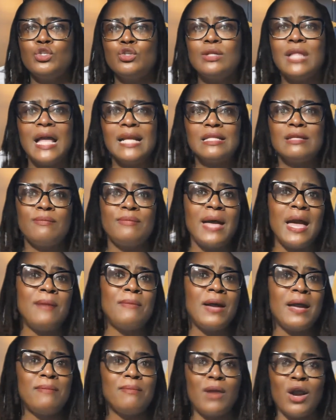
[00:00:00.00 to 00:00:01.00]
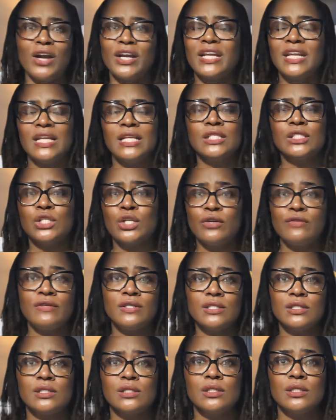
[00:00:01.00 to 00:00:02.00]
you like to buy my marketing
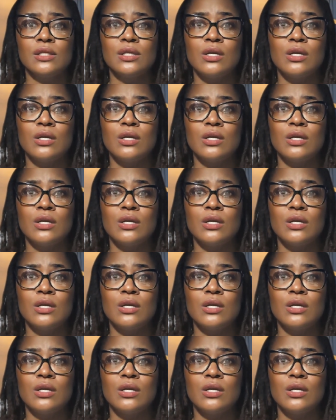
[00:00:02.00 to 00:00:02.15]
service?"